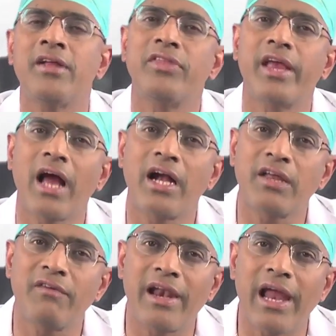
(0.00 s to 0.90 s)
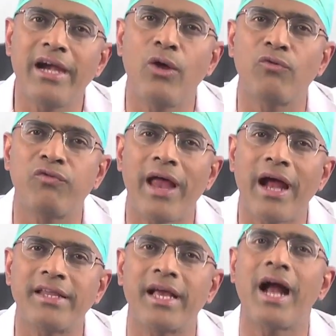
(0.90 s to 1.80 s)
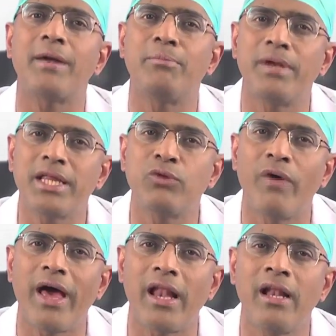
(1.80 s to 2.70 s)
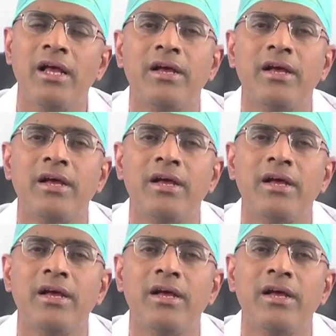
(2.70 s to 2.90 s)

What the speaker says: they can't even lie down flat, they can't breathe well.